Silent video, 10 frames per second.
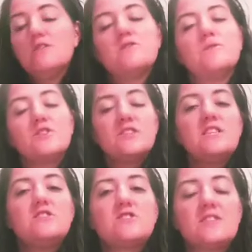So when your
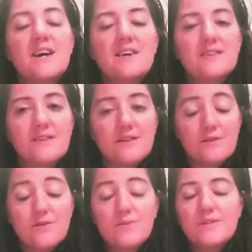teachers are telling
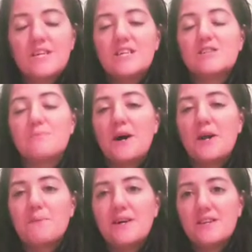you to engage your
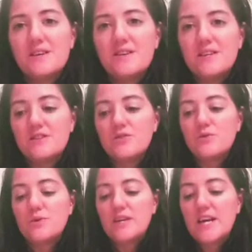Pada Bandha, it's
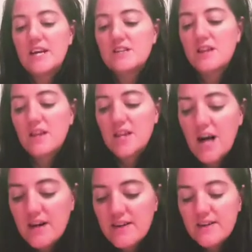to engage the
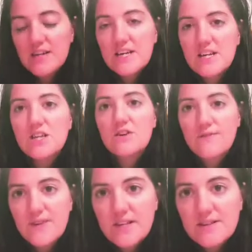lock in your
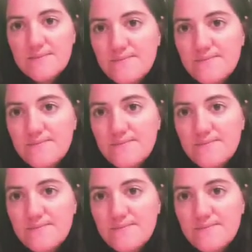feet.